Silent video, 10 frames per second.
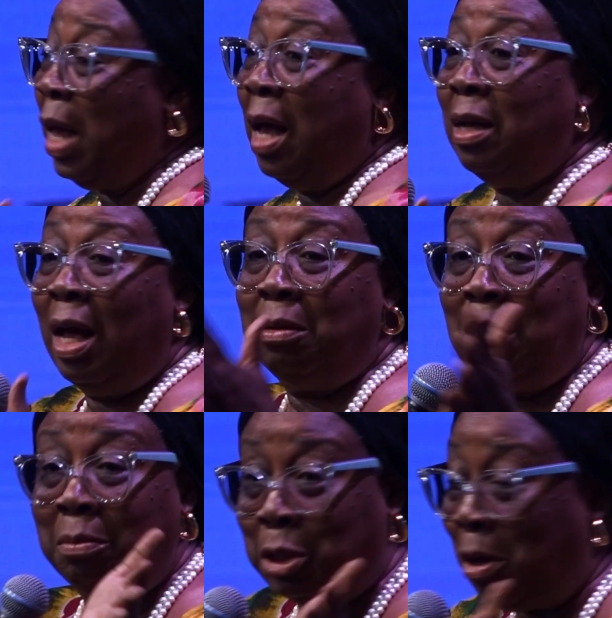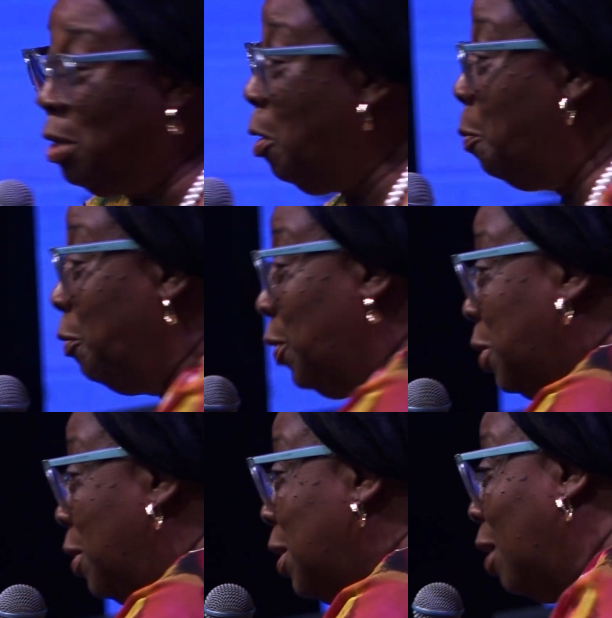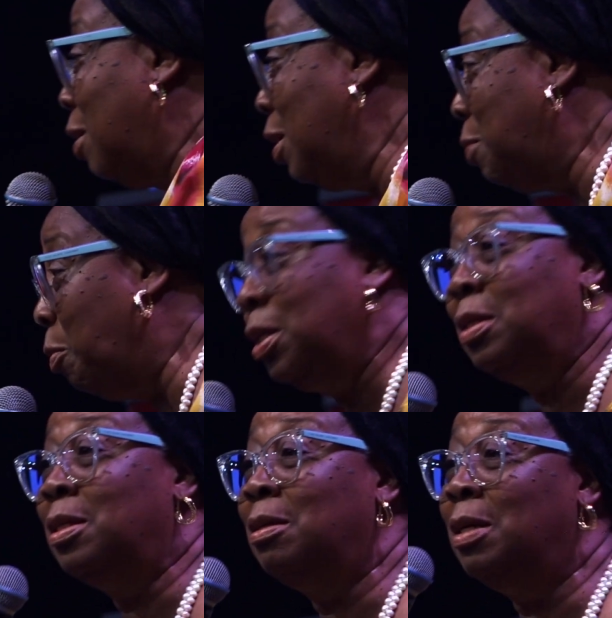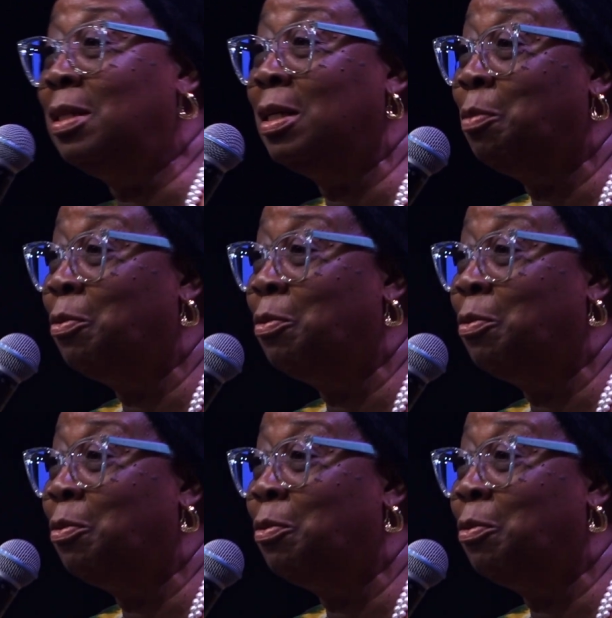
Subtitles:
I'm sure your professions are great, but this is the greatest